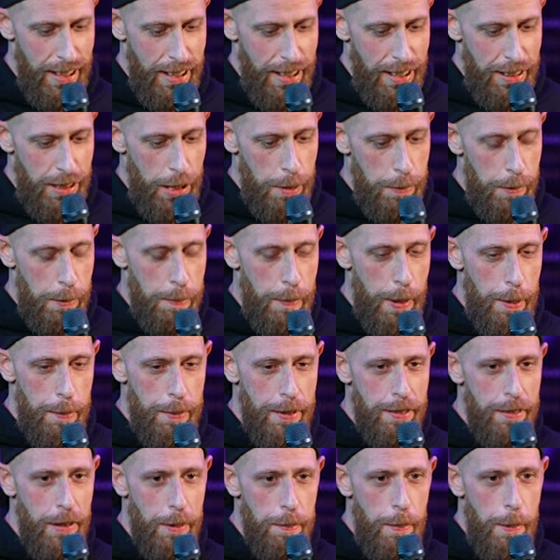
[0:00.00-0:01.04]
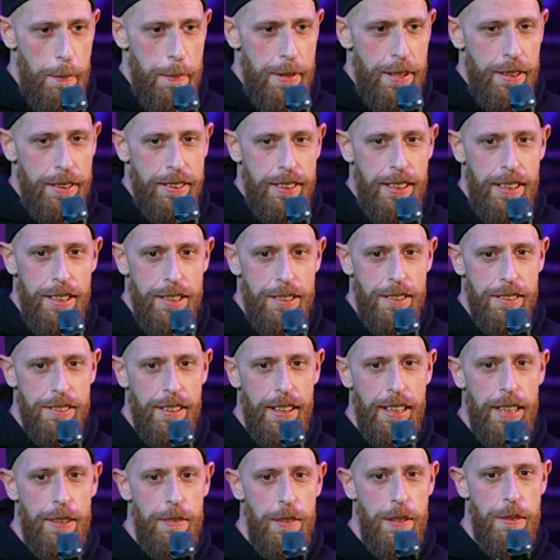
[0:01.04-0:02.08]
No, remember, like, remember your teachers? Like,
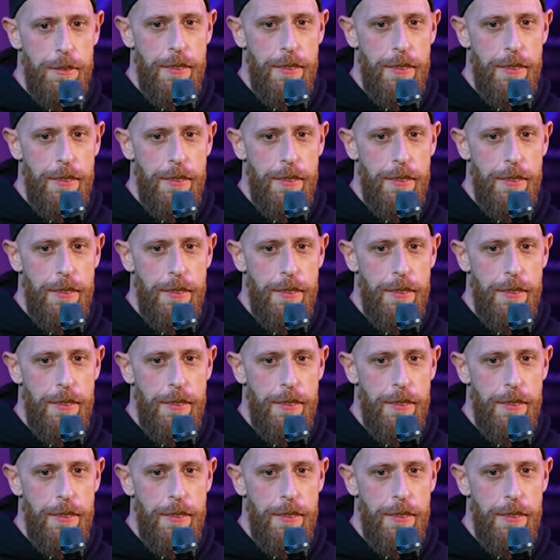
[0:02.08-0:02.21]
even if